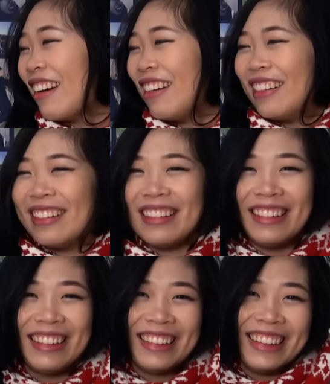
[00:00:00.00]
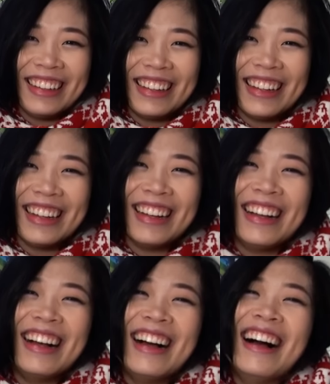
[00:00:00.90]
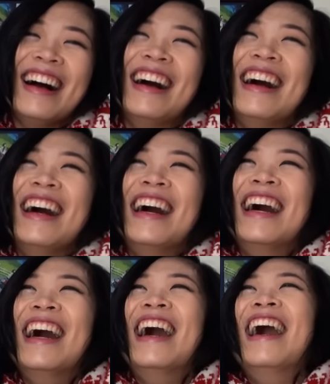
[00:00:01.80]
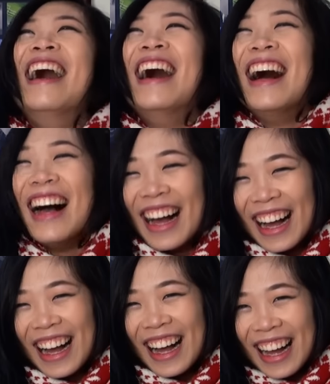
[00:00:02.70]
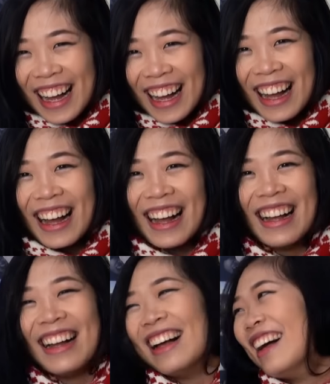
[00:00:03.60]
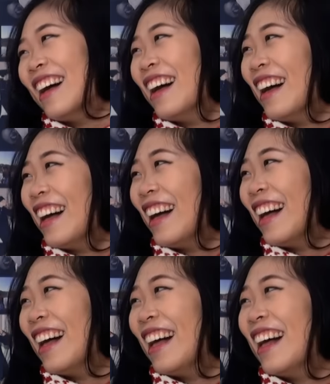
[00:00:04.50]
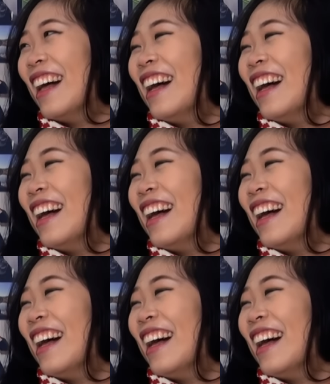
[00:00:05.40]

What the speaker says: [no speech]